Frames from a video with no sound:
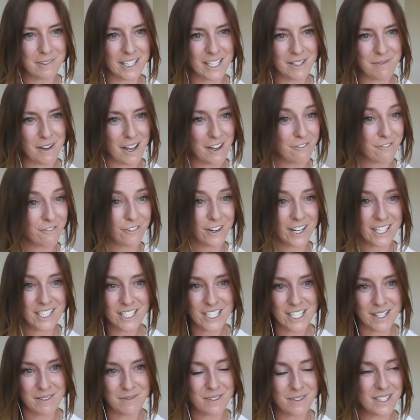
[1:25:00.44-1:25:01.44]
my
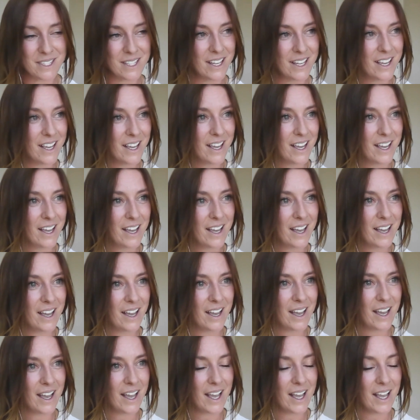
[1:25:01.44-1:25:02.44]
friendships,
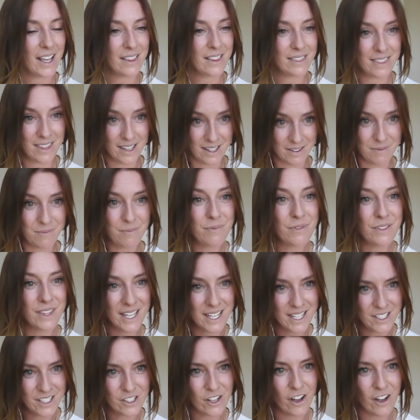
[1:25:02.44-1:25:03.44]
the
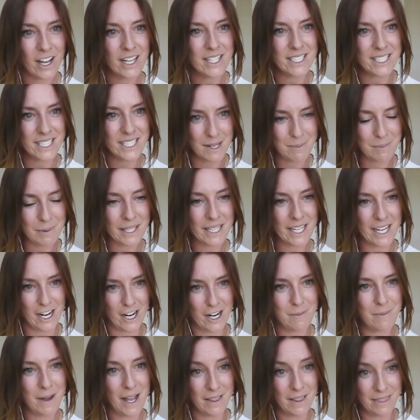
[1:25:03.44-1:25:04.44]
things I deeply care
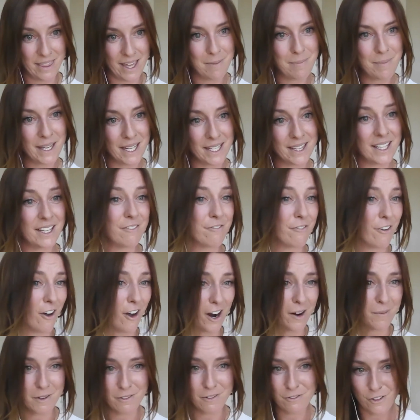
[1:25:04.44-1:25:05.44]
about, that being the
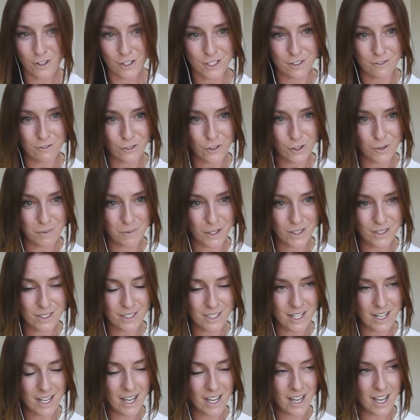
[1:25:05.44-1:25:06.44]
environment first and
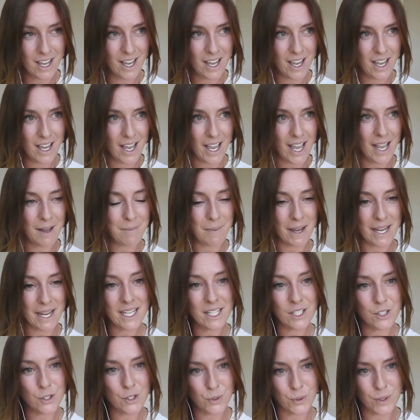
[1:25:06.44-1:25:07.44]
foremost, and
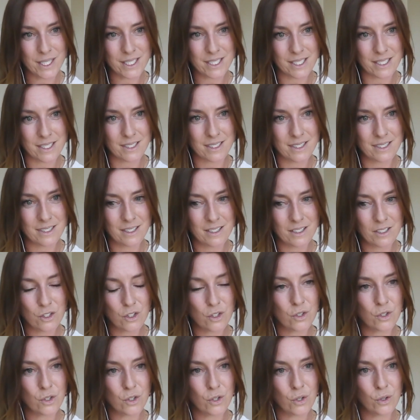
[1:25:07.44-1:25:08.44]
making choices
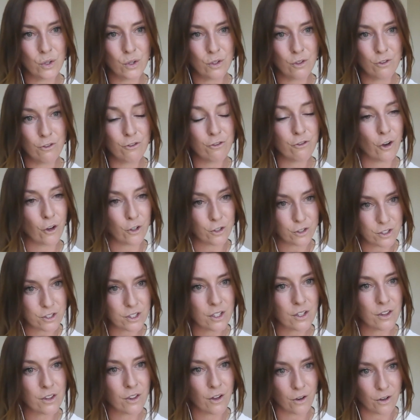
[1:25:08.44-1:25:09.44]
to
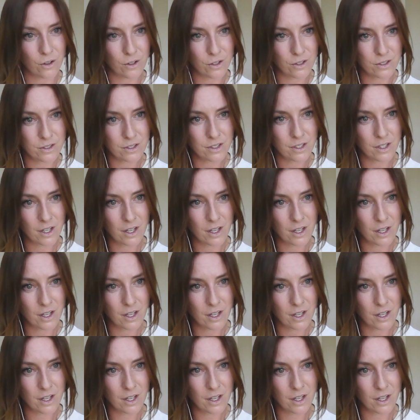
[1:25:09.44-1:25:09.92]
foster those,